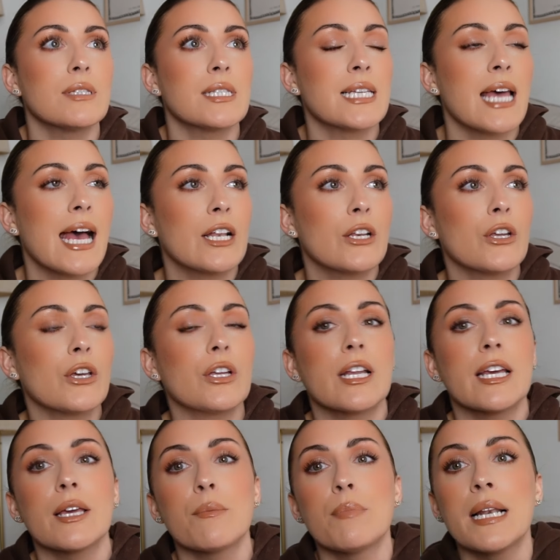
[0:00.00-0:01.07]
And I was telling
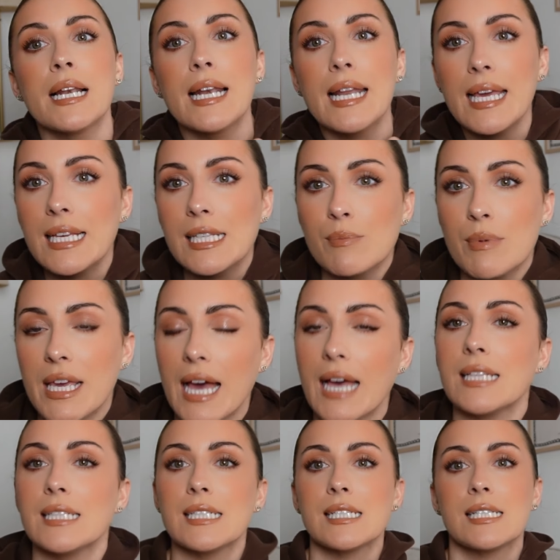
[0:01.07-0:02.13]
her like, please be
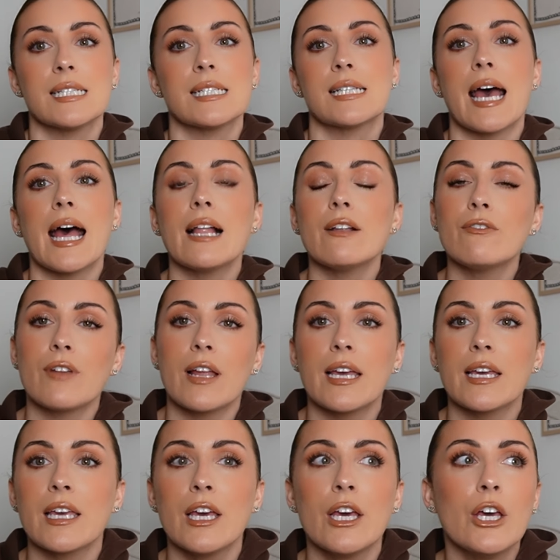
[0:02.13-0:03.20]
kinder to yourself.
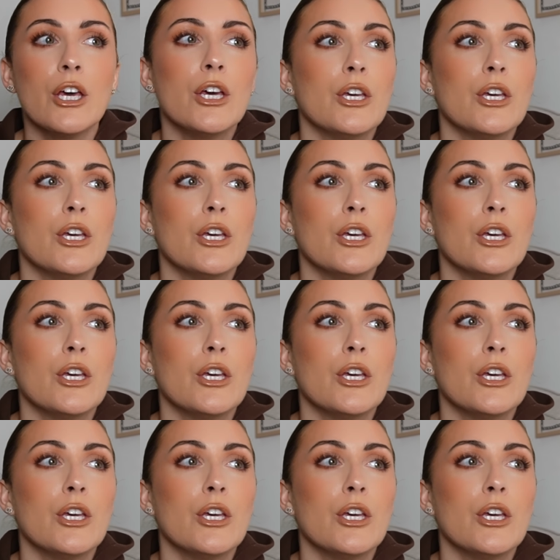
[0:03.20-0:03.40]
Like